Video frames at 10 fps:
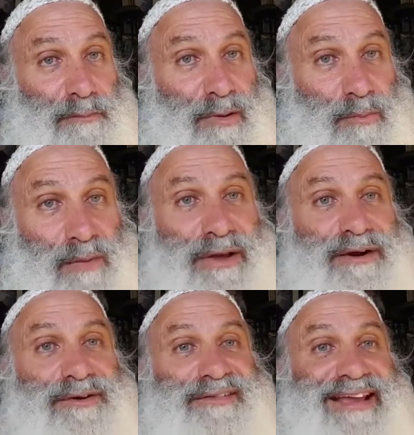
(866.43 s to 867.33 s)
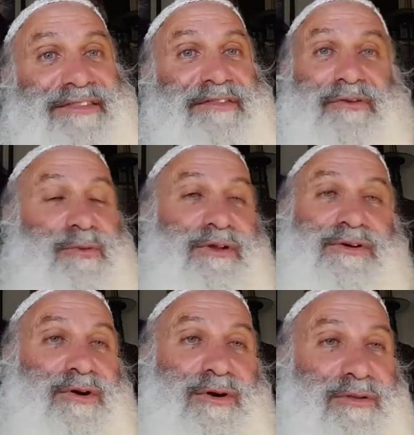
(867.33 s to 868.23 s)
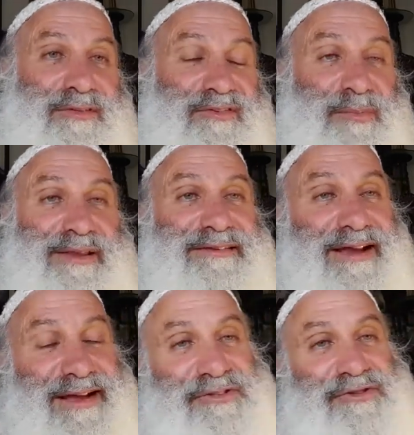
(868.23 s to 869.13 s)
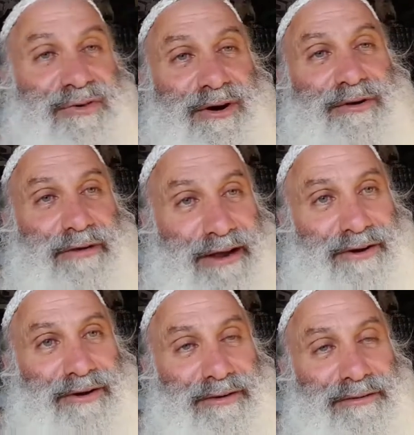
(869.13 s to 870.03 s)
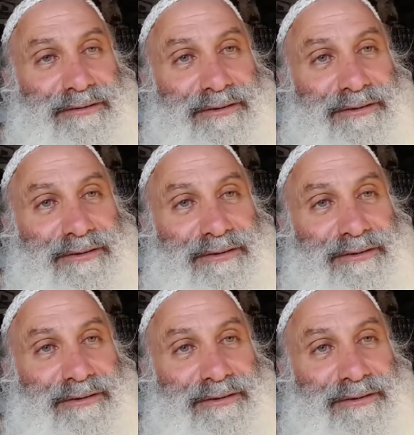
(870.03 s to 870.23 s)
But when we understand that the real goal is to be attached to our Creator,